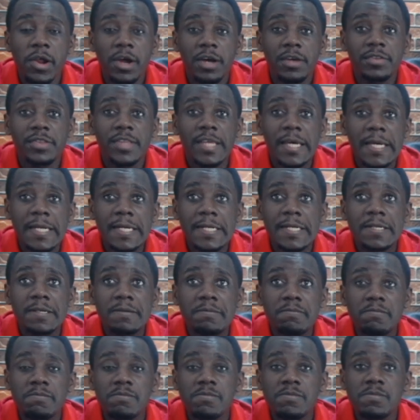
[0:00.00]

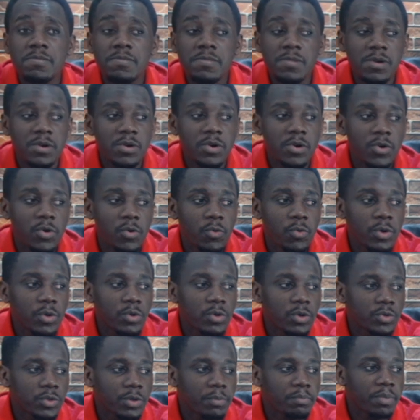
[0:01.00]
Then we
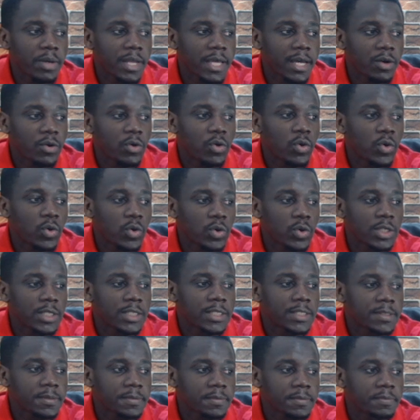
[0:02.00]
go to a player
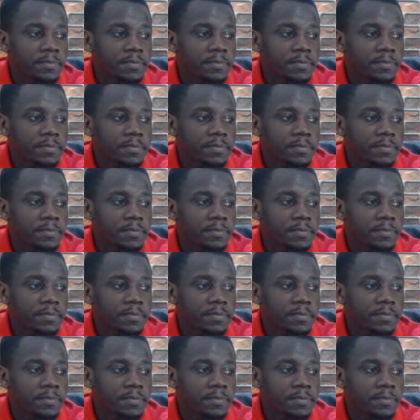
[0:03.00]
called...